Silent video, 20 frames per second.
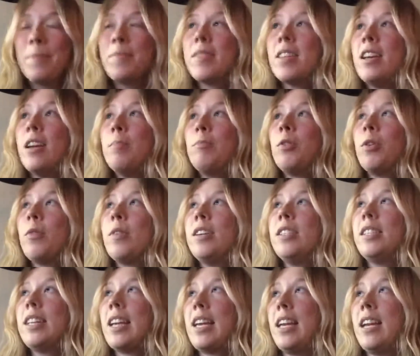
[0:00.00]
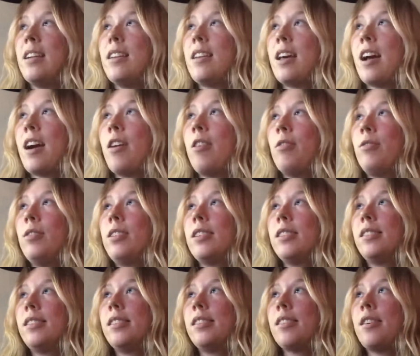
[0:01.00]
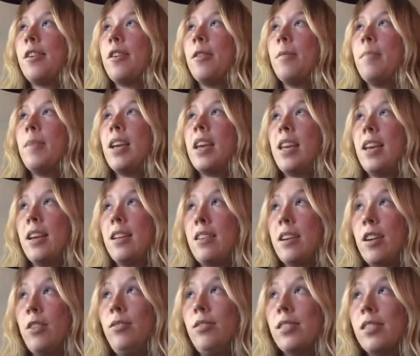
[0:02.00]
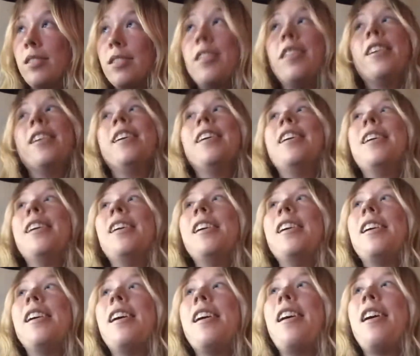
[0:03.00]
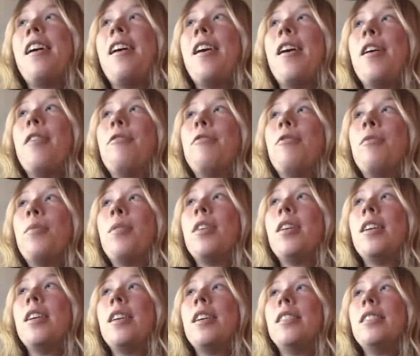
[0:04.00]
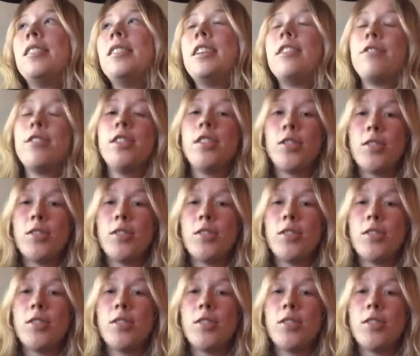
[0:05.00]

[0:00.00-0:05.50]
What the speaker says: I'm going to hand out some handouts for different